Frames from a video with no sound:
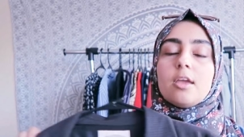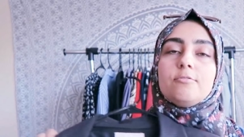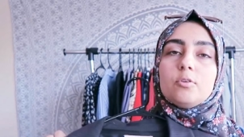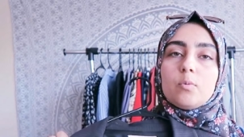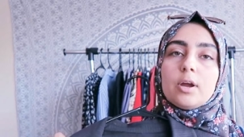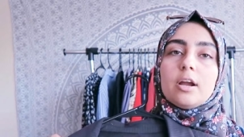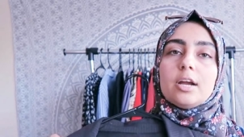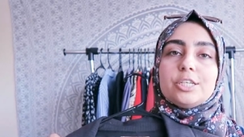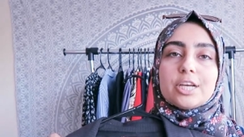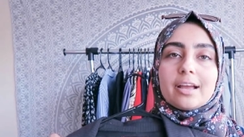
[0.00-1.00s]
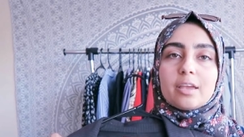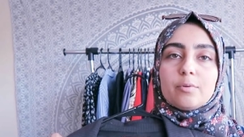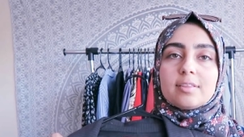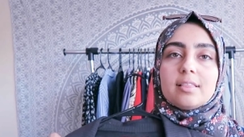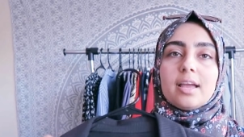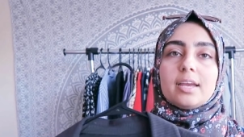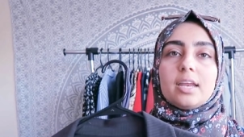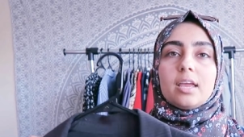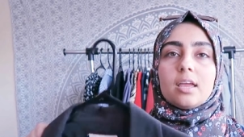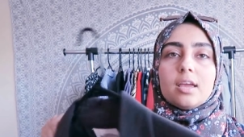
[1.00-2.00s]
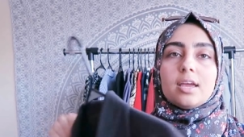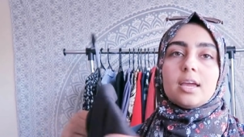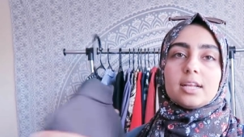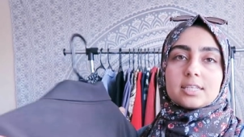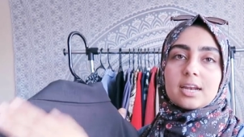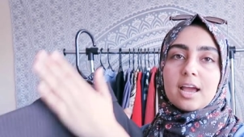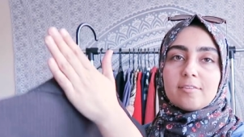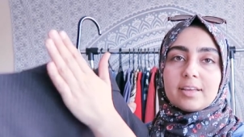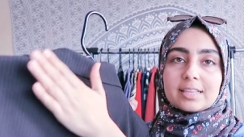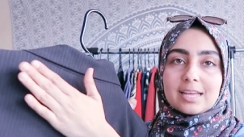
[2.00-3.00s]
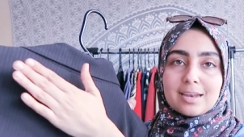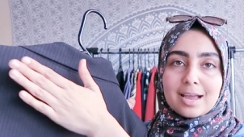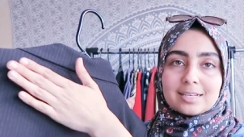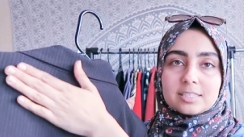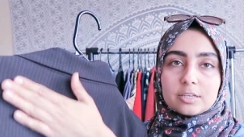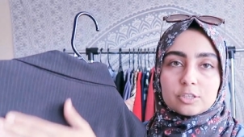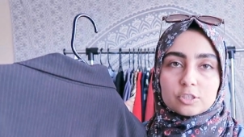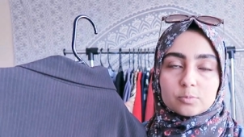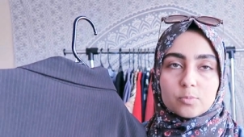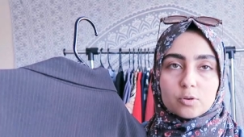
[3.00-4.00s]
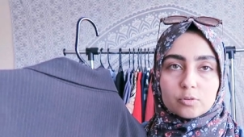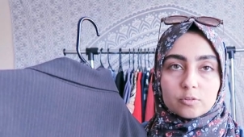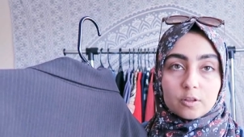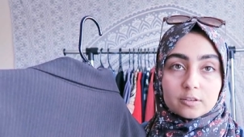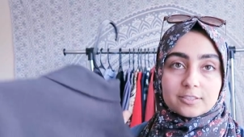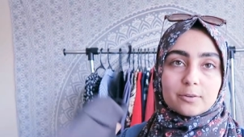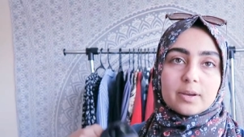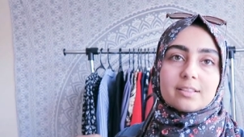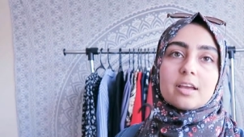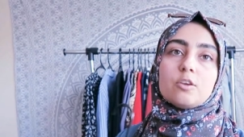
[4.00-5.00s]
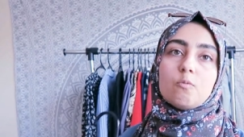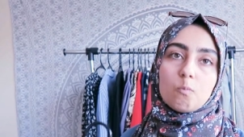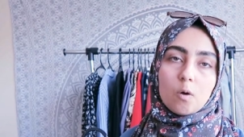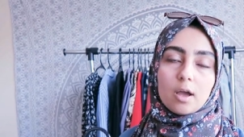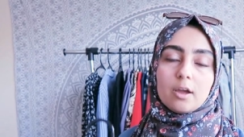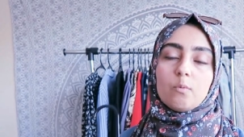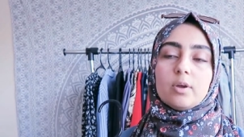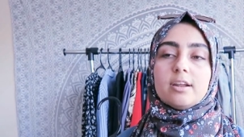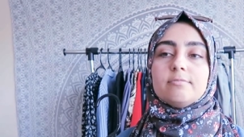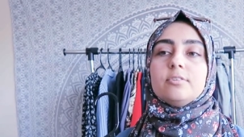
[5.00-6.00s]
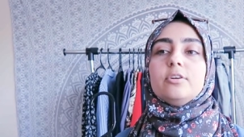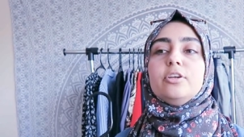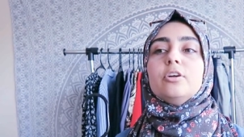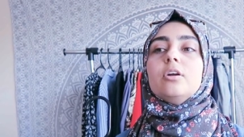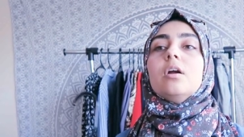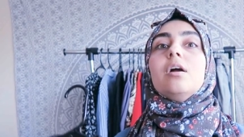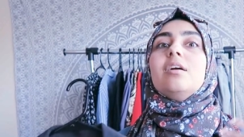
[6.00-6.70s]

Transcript: If you wear a jacket with lining, it's gonna have like that nice smooth look to it that you want whenever you're,